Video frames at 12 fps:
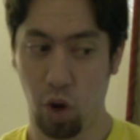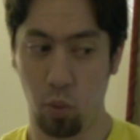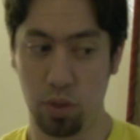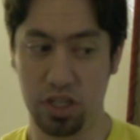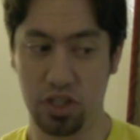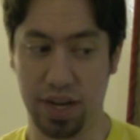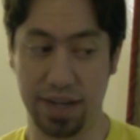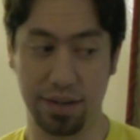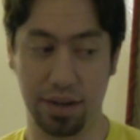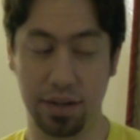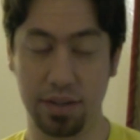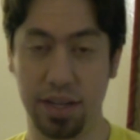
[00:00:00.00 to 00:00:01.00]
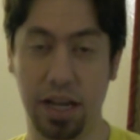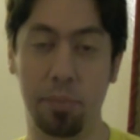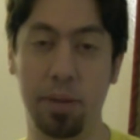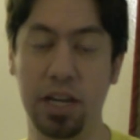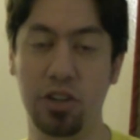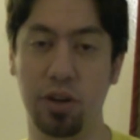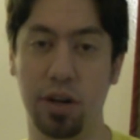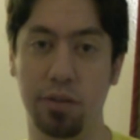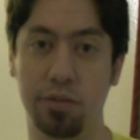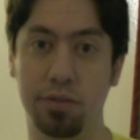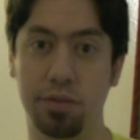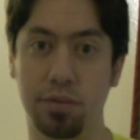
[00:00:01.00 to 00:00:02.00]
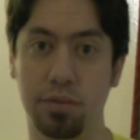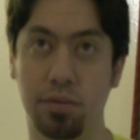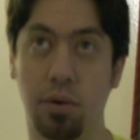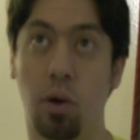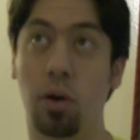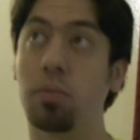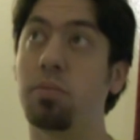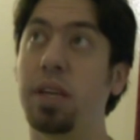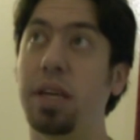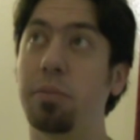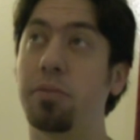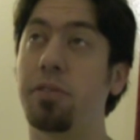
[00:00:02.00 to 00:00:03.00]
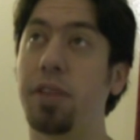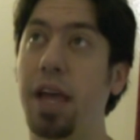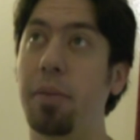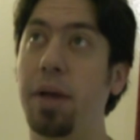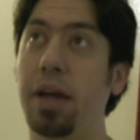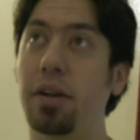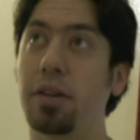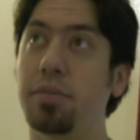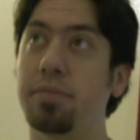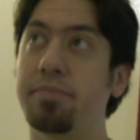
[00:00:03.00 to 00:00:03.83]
Which I didn't take a picture of. Or him, for that matter.